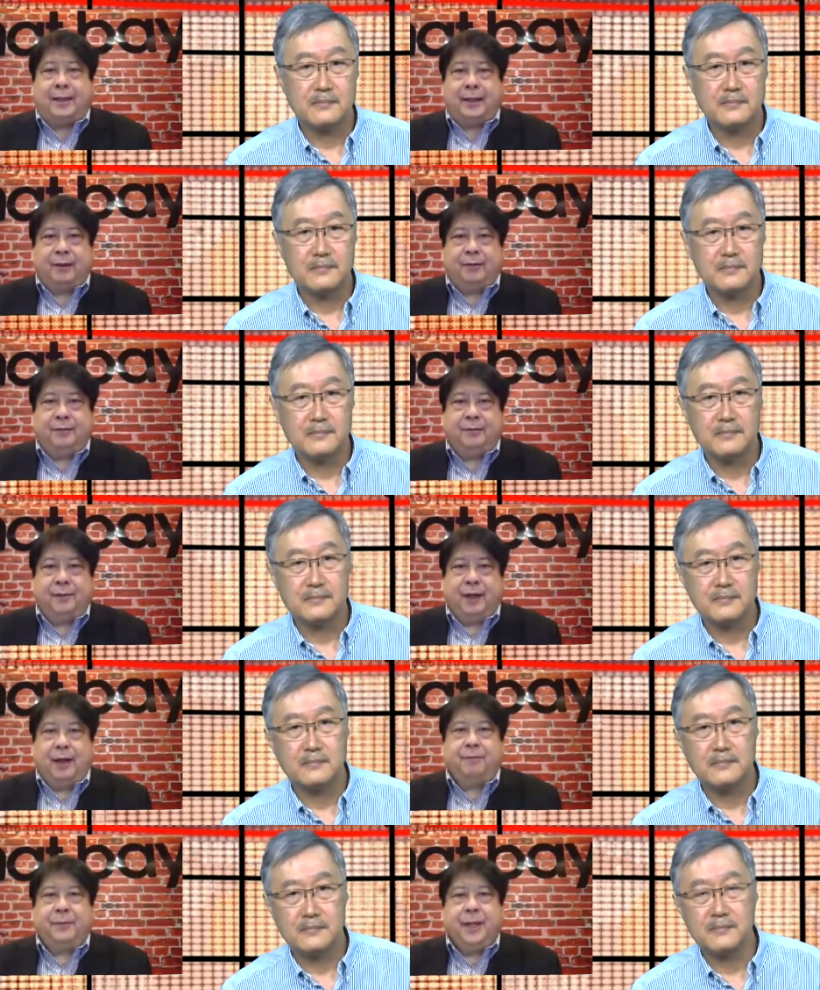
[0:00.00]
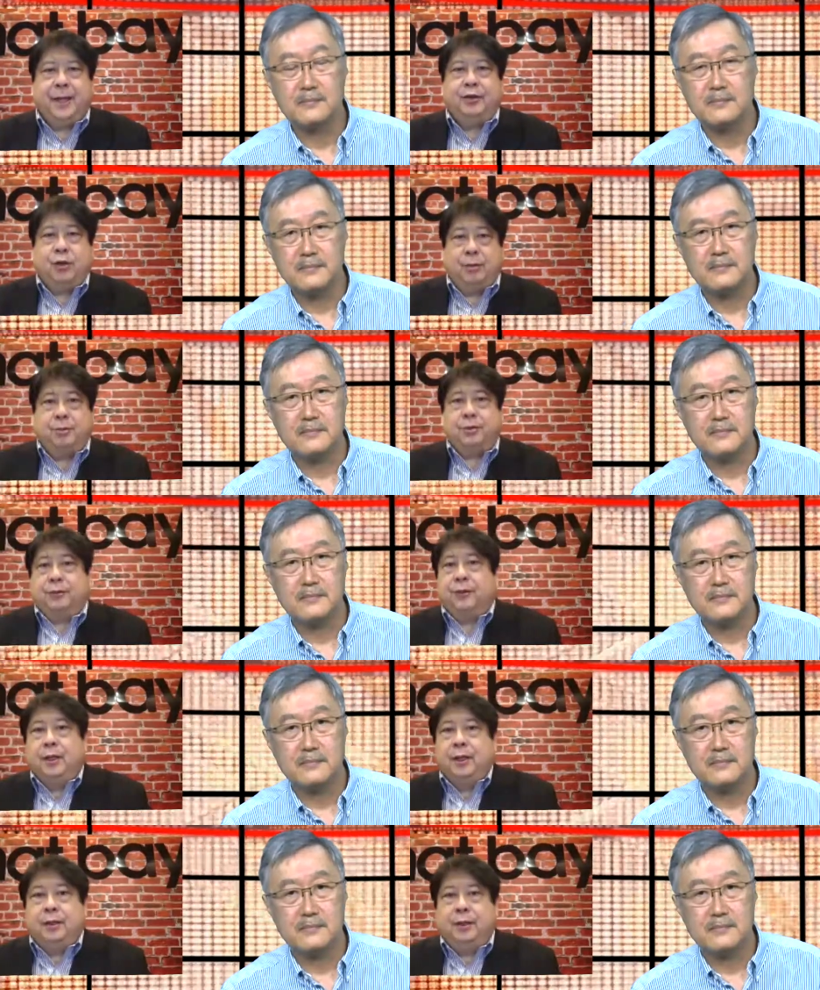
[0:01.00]
Speaker 1: there um, in terms of
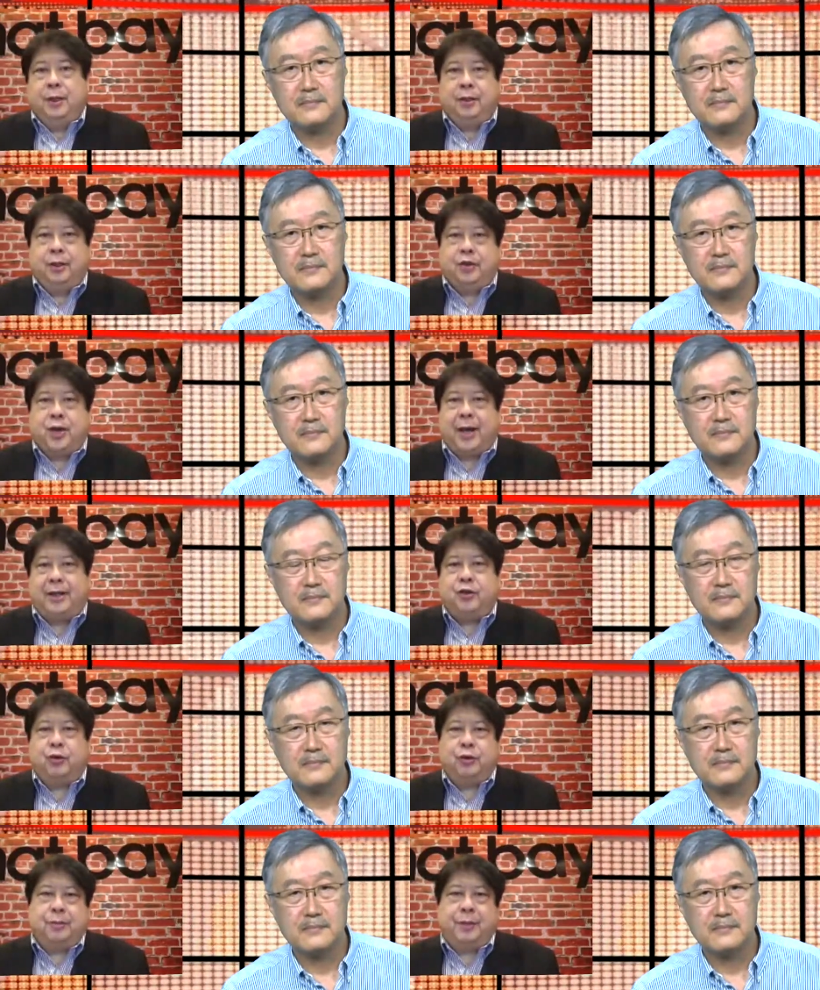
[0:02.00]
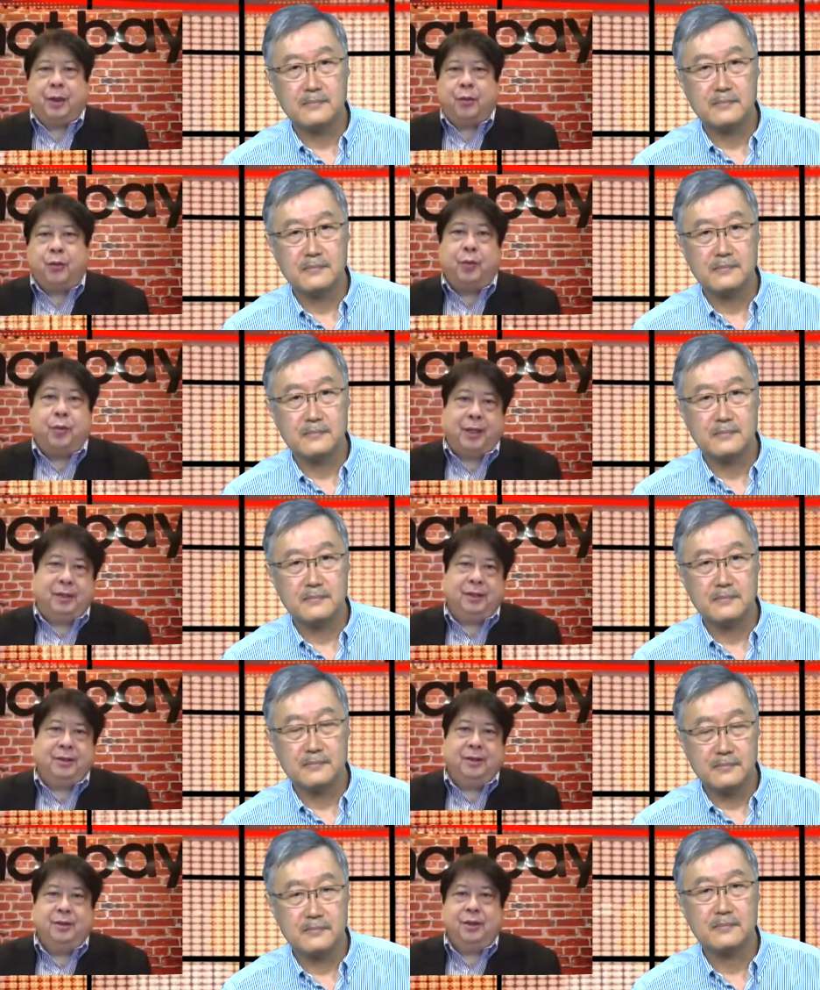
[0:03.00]
the Chinese tourism that we want
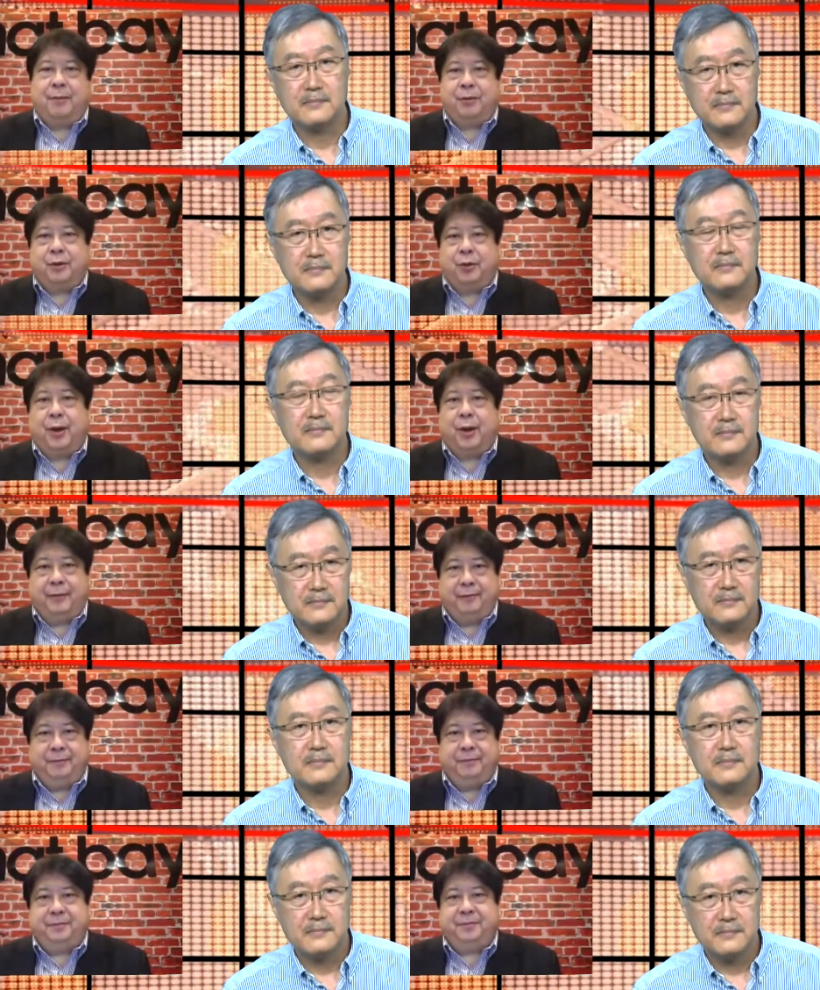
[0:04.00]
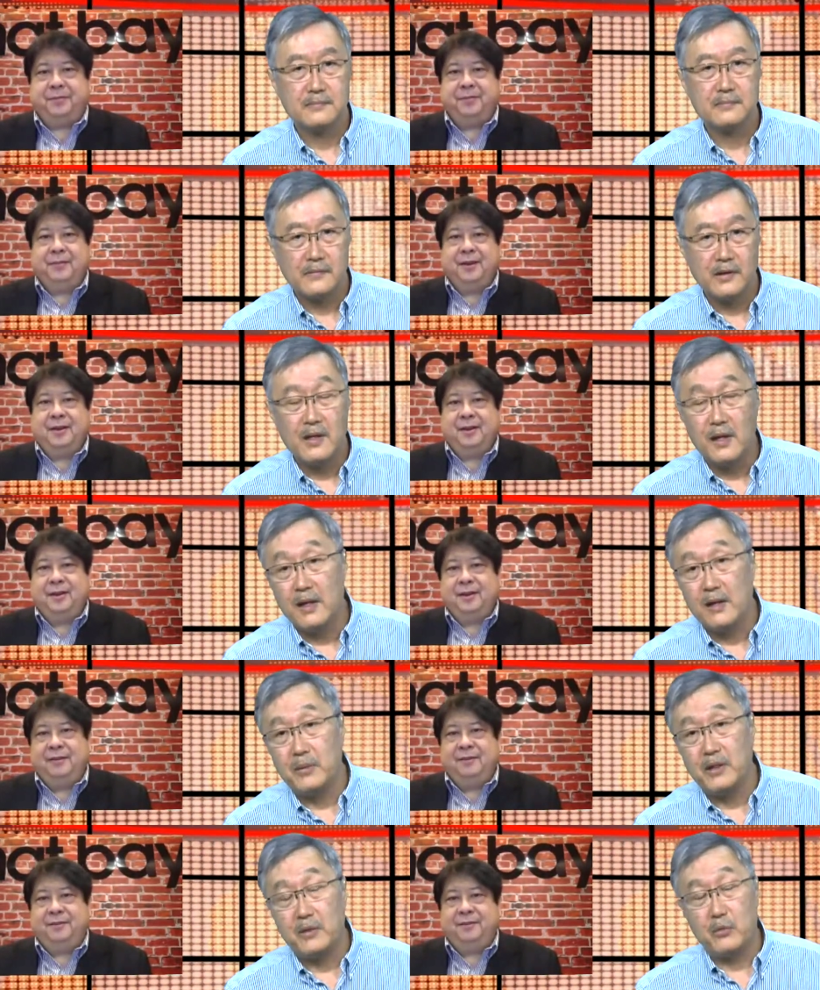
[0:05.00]
to come to Hawaii.
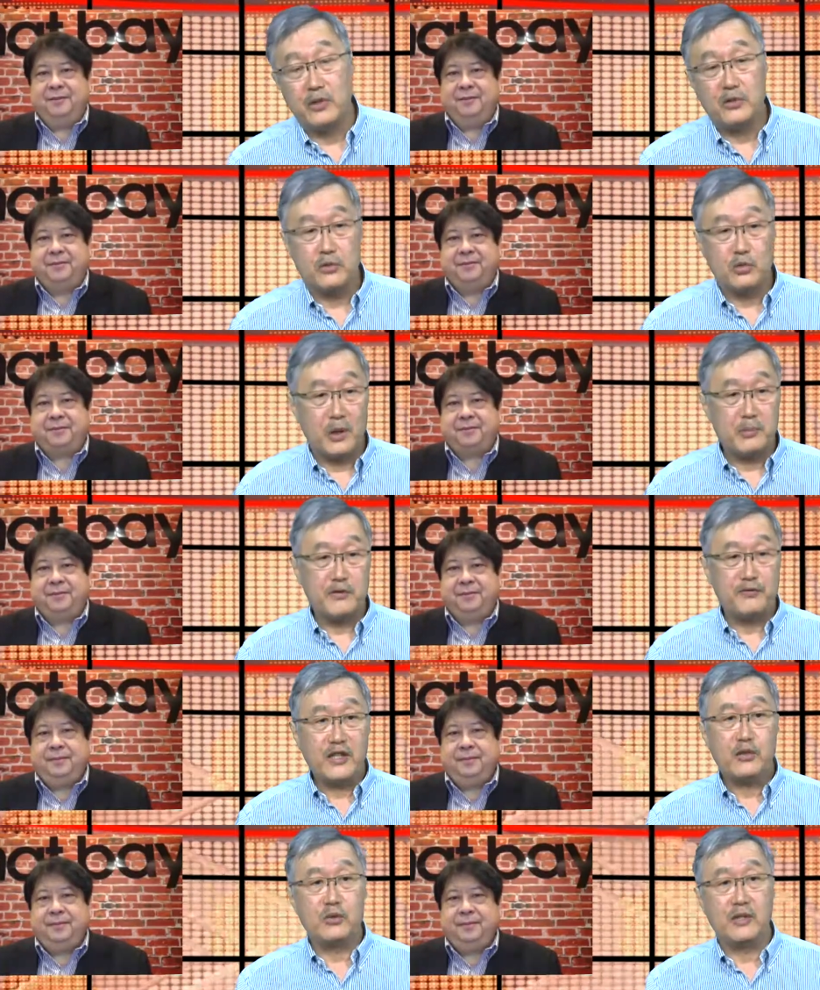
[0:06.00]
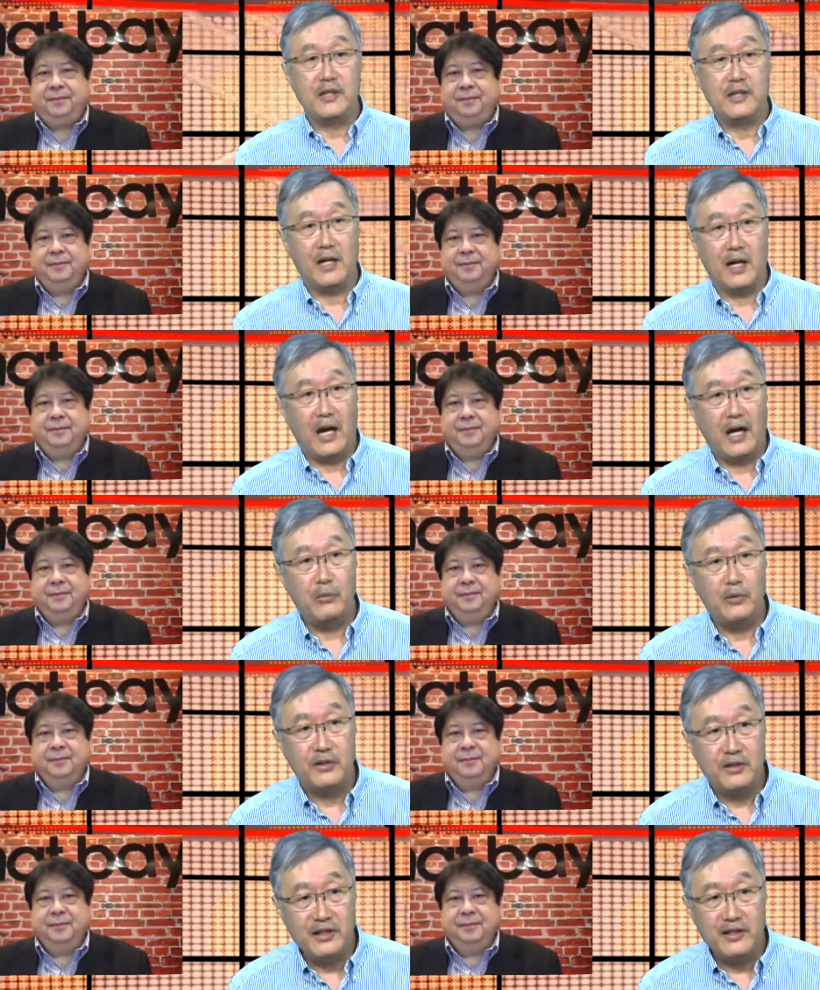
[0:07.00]
Speaker 2: But with Trump's victory, I would
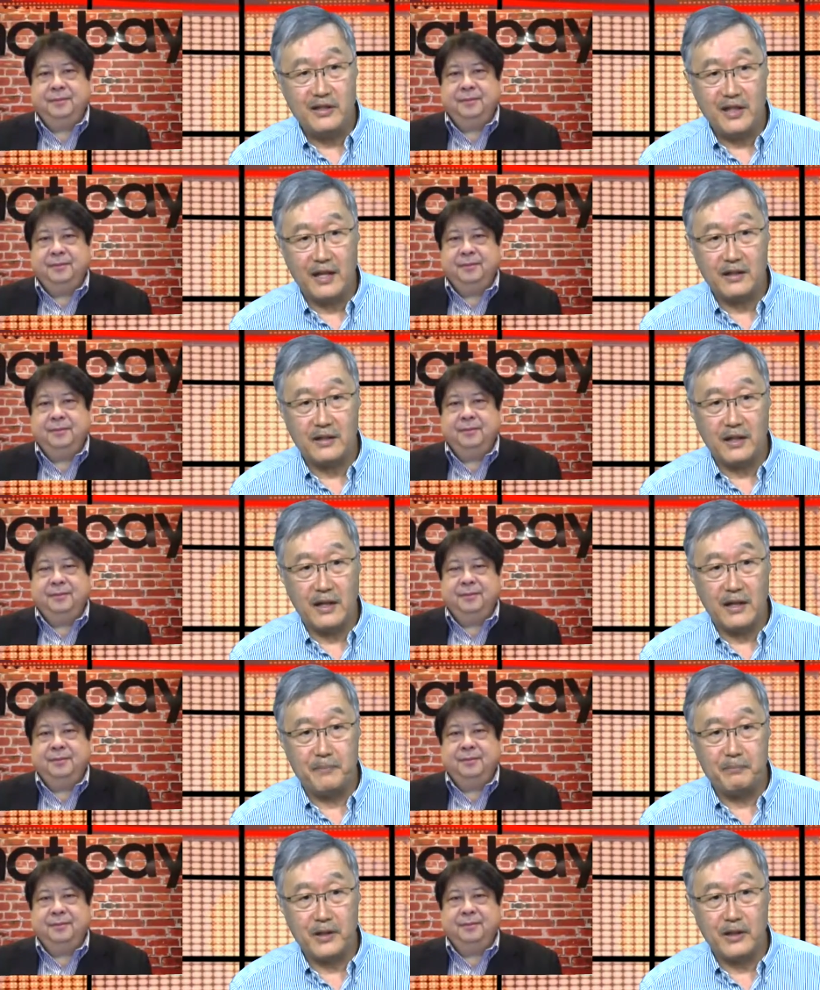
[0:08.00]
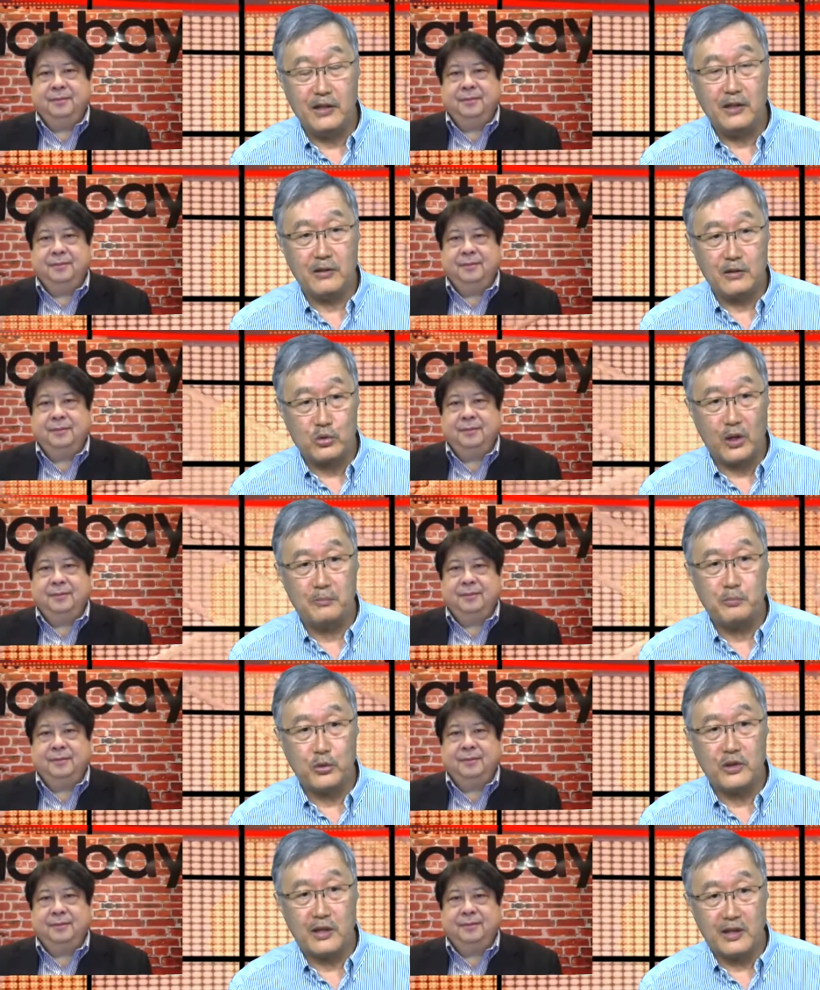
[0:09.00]
think that um, he, Trump
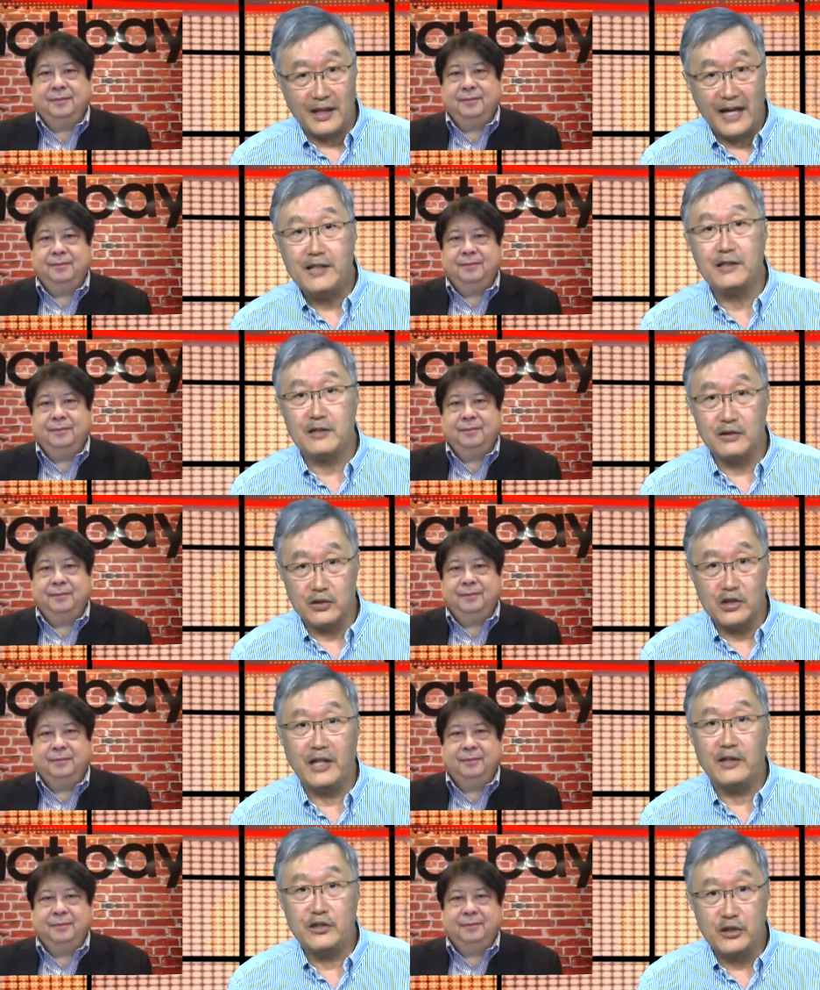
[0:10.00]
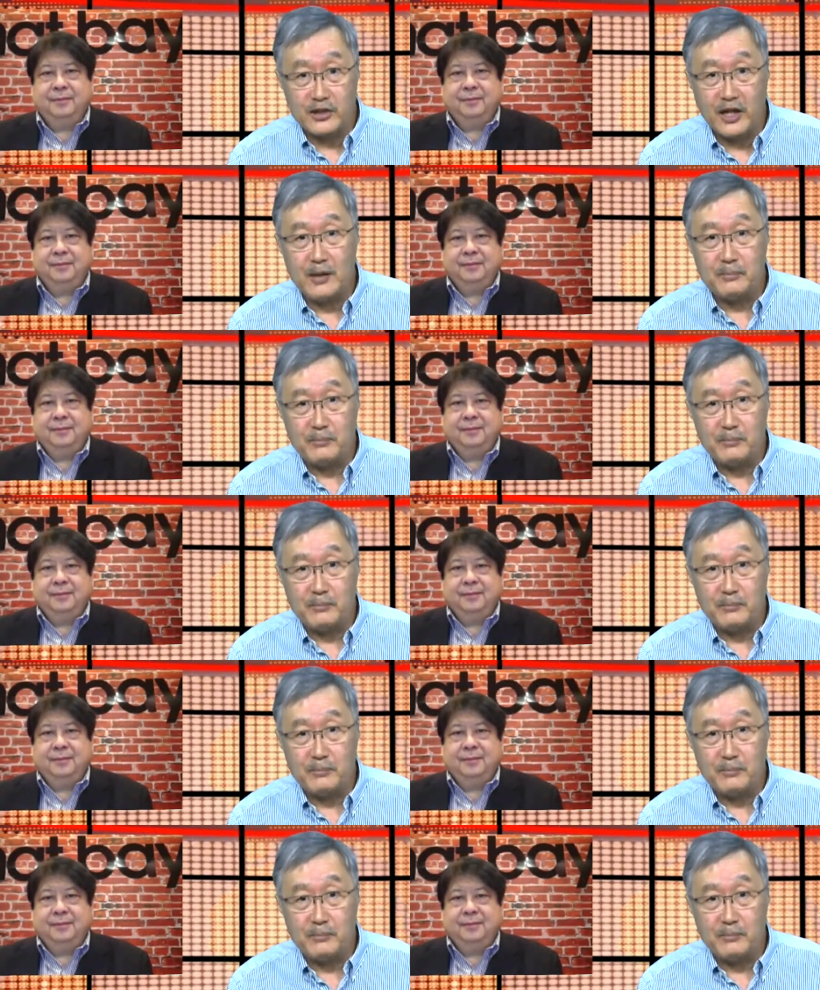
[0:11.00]
would like the Chinese to come